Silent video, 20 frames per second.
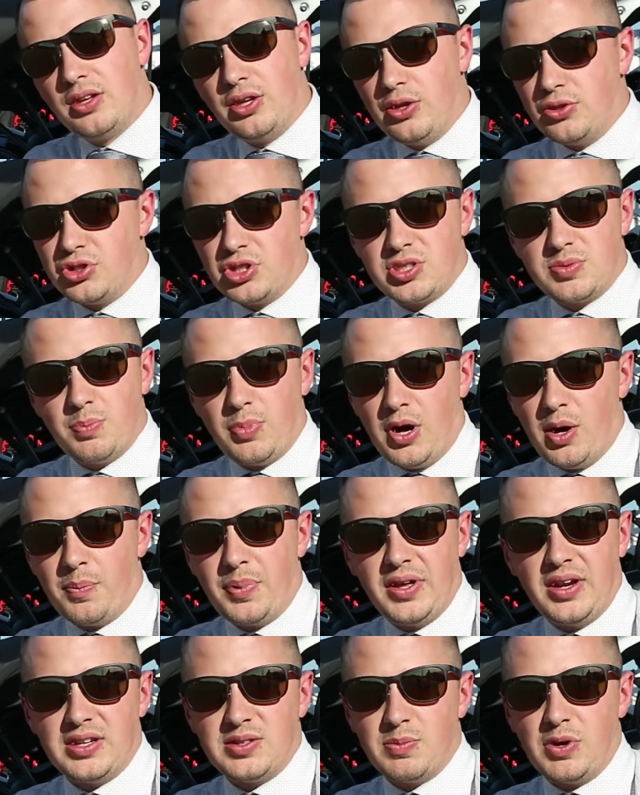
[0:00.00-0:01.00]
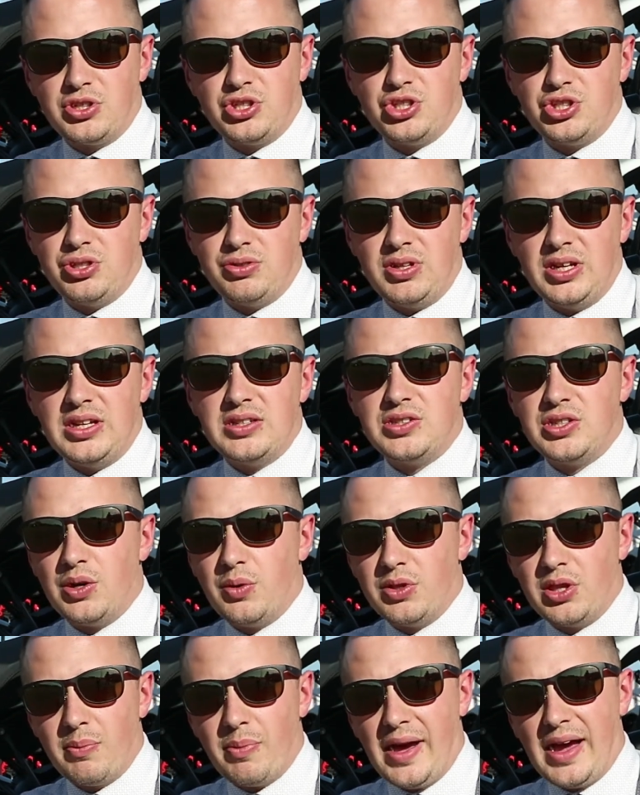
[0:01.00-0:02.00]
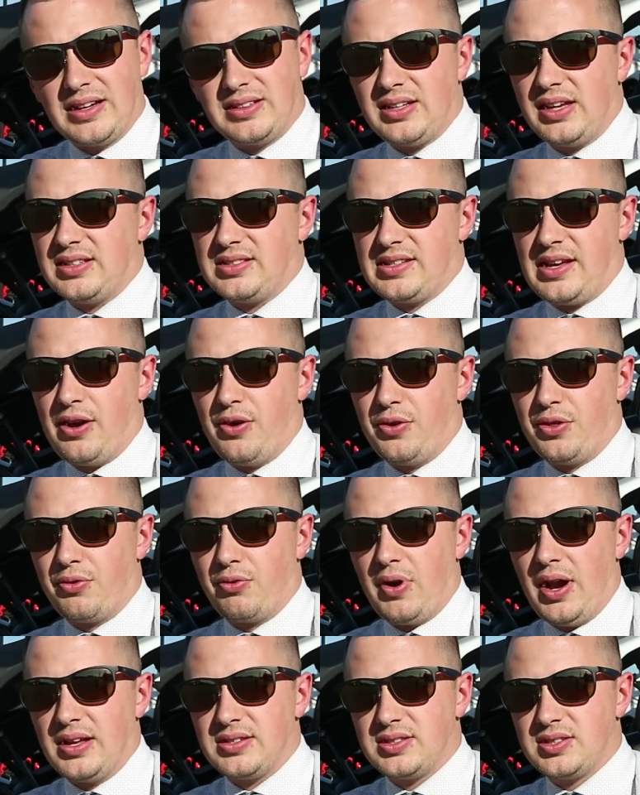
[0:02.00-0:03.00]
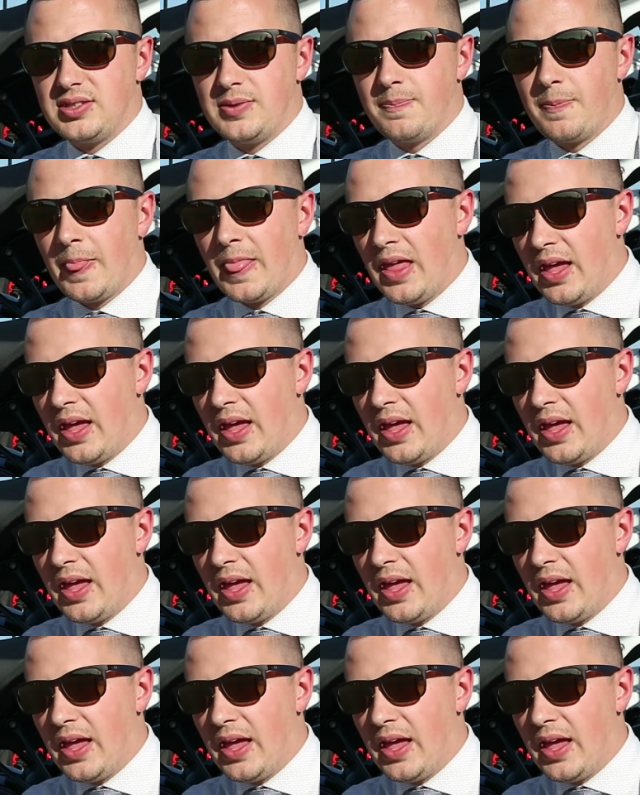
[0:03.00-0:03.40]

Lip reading: You just bump it as much as you need to, and the bike takes care of the rest.